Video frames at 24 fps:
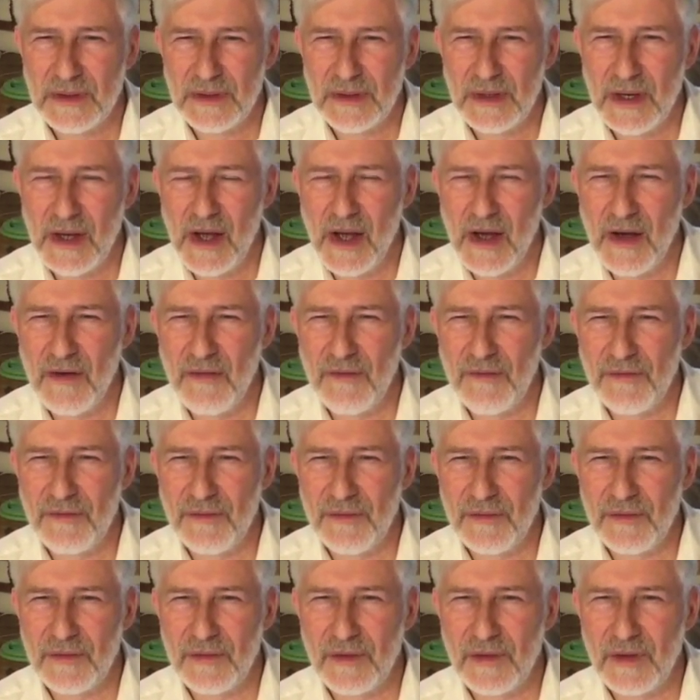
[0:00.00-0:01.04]
of
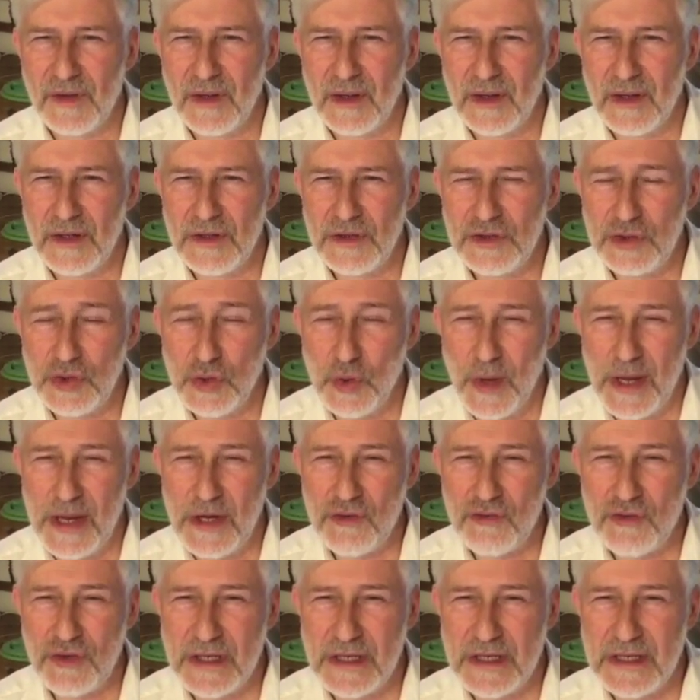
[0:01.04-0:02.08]
Jew
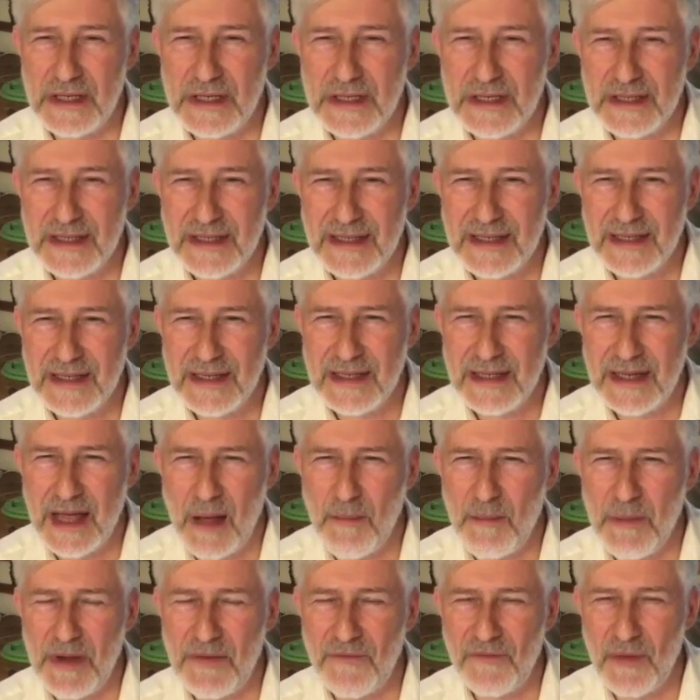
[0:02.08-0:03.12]
hatred
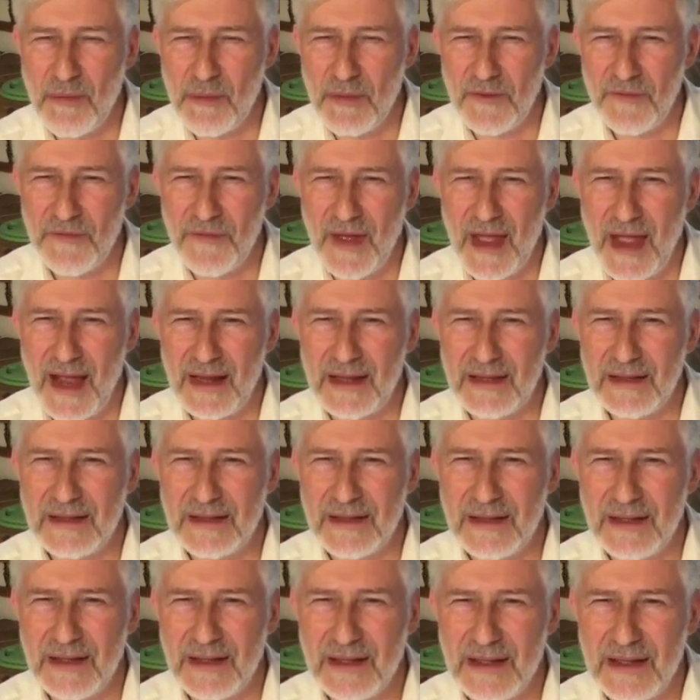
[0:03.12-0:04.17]
coming from the fact
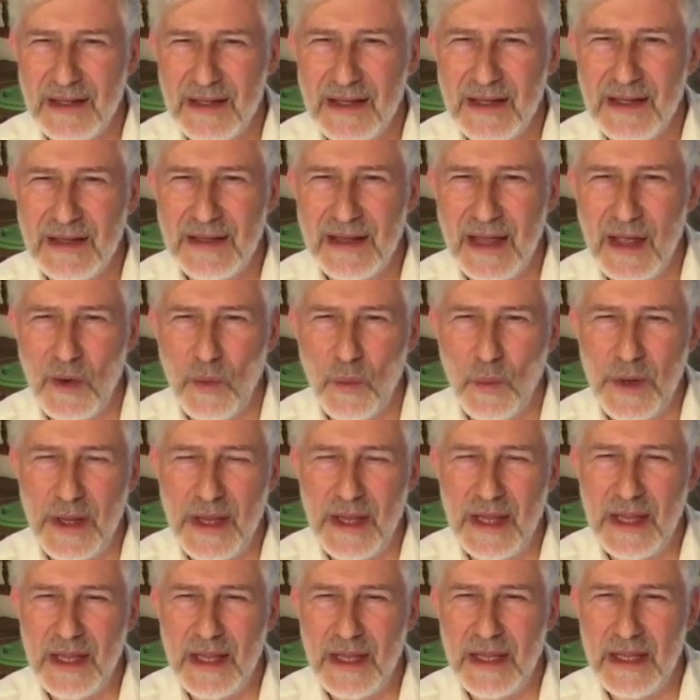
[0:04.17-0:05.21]
that
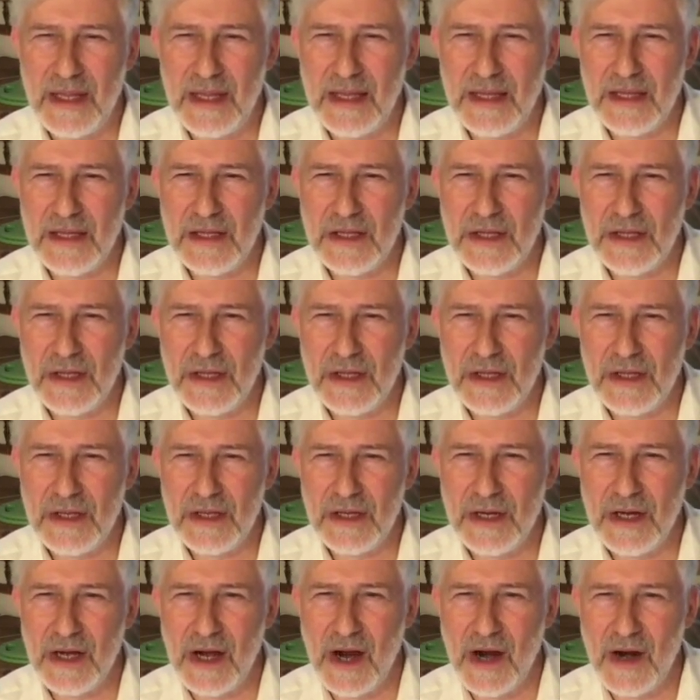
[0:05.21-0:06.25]
we
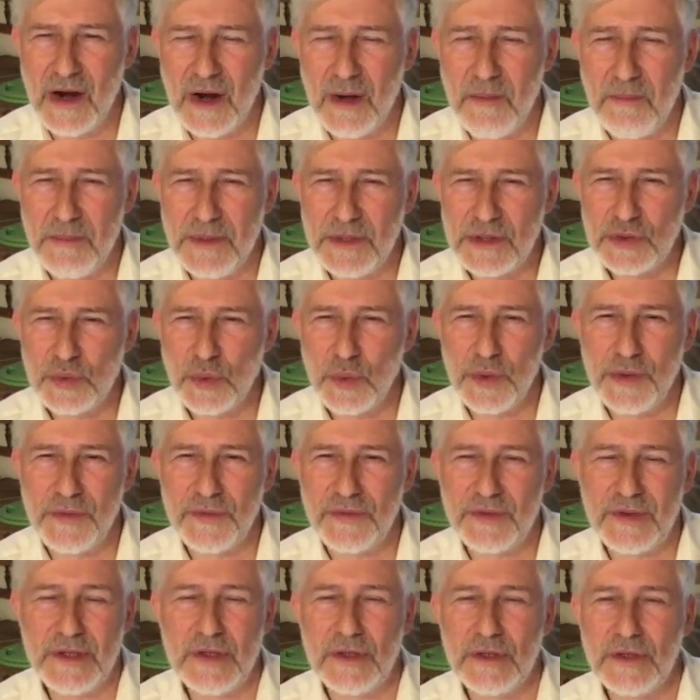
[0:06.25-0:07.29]
are habitual
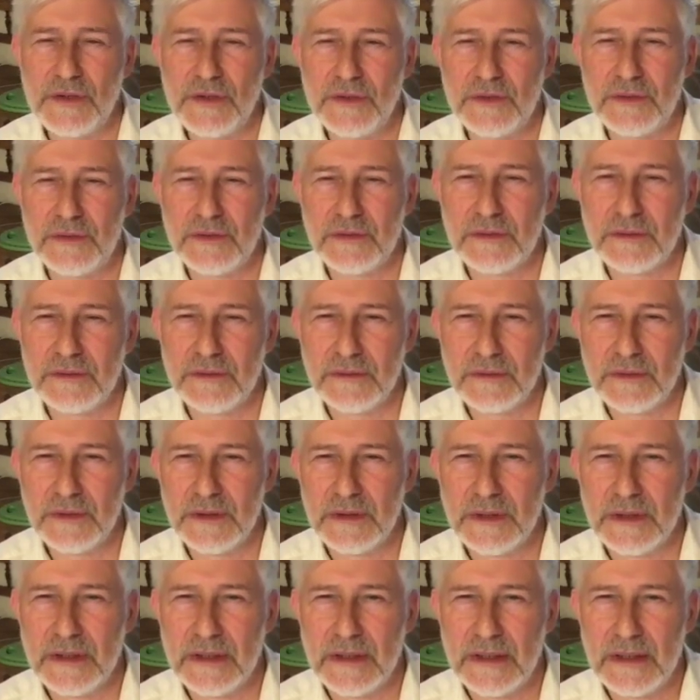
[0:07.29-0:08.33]
sinners.
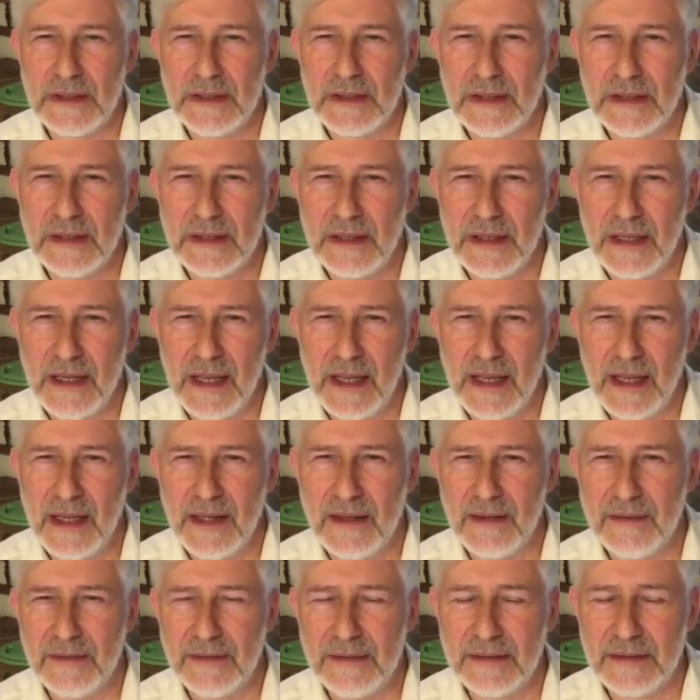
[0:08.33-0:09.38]

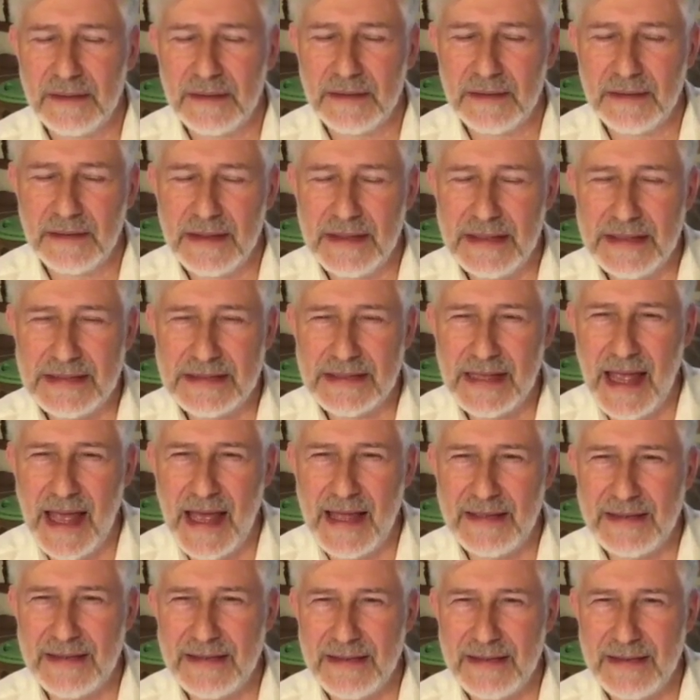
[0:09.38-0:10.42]
And is
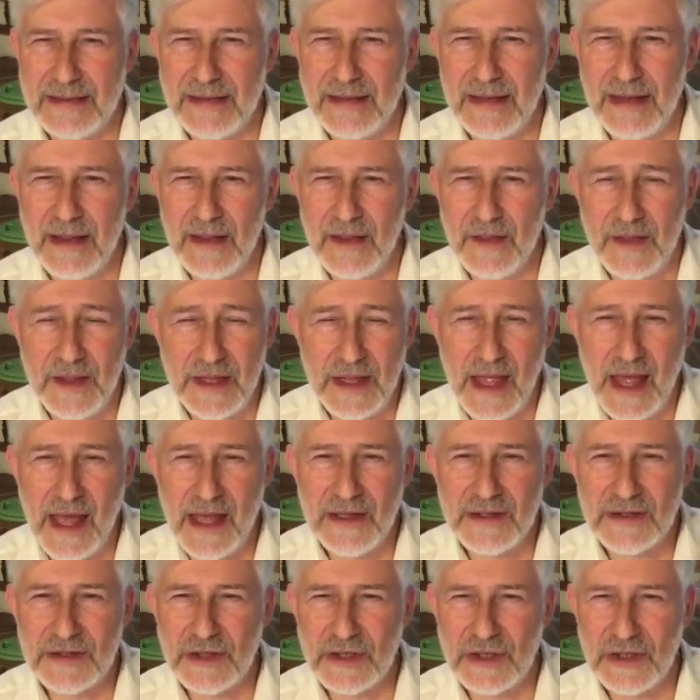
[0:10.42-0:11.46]
that the
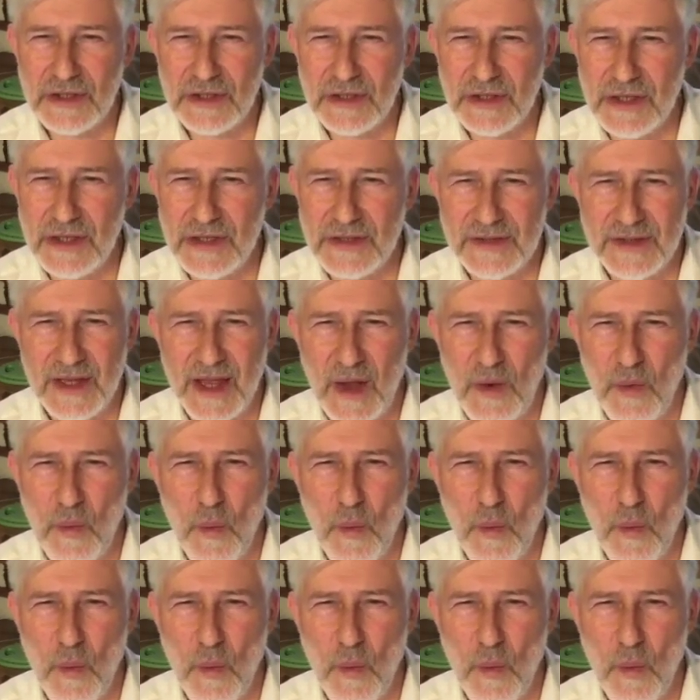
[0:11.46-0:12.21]
answer? Is that